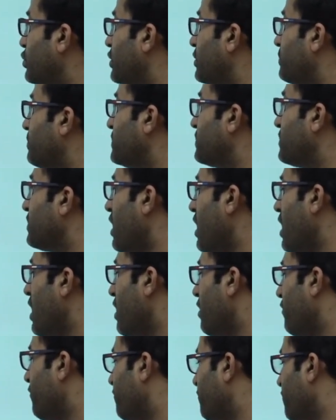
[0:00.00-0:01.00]
it means I
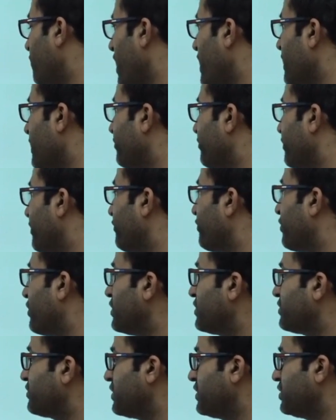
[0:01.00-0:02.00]
have 5
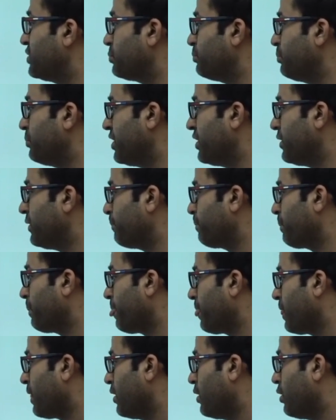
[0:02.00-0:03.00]
different such way
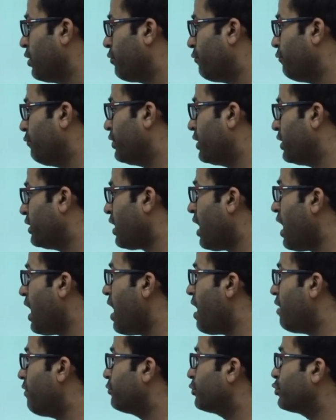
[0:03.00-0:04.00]
where I
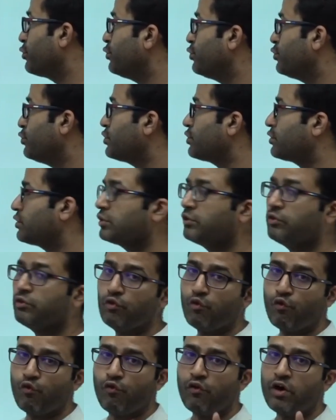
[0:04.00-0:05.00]
have to use
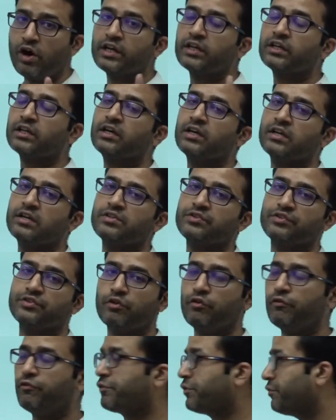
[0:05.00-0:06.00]
one currency
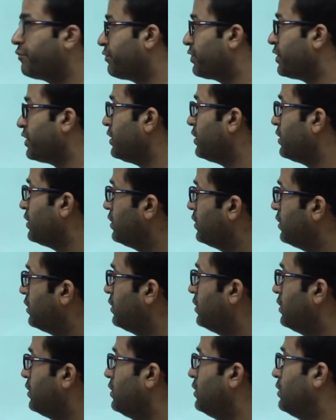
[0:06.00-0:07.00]
of 50.
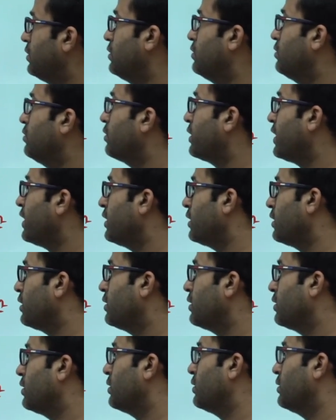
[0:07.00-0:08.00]
Okay,
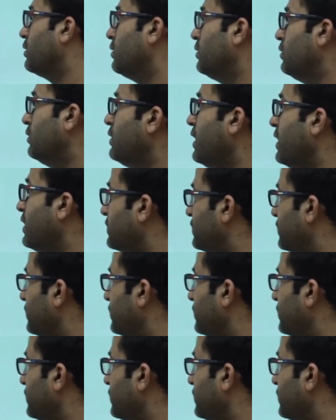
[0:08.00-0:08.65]
that's